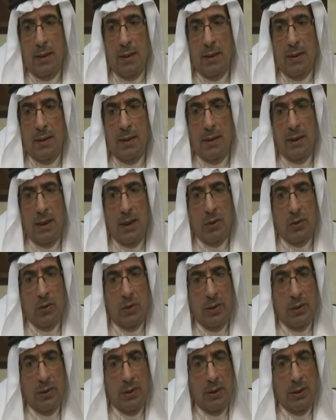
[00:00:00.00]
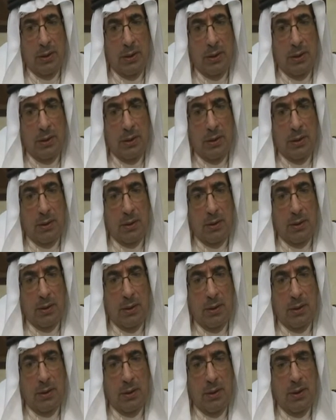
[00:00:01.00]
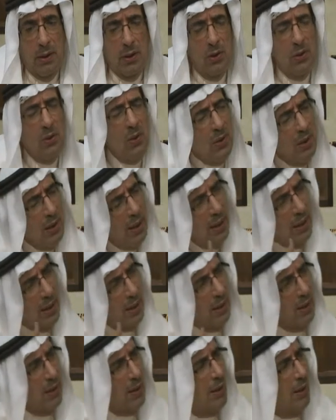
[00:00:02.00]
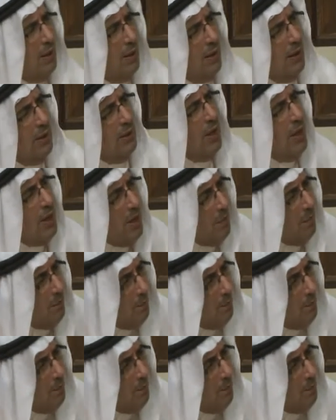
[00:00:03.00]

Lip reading: Then I told her, "You look like an Arab